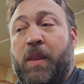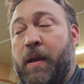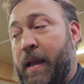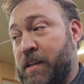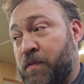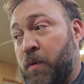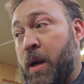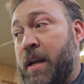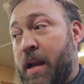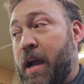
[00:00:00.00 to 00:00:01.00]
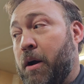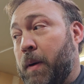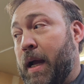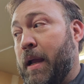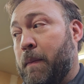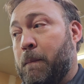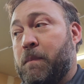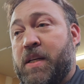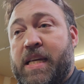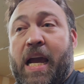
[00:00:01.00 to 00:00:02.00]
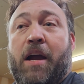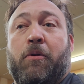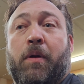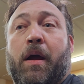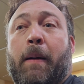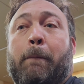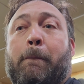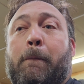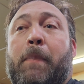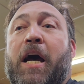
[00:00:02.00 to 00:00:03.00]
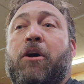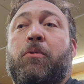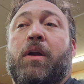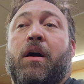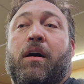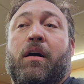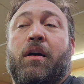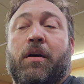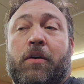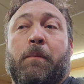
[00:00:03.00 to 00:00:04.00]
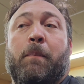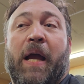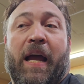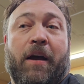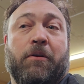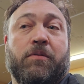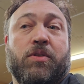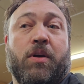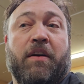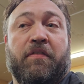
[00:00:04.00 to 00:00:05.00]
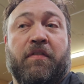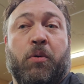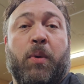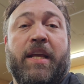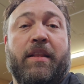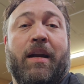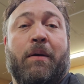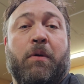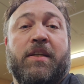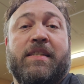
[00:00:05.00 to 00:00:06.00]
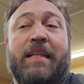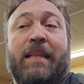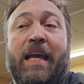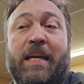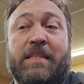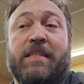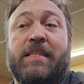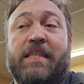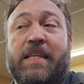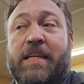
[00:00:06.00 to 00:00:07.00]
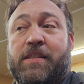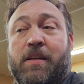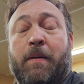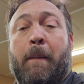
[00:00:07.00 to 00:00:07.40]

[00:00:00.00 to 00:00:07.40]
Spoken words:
As of right now, I am down about 100 pounds off of the weight that I was last season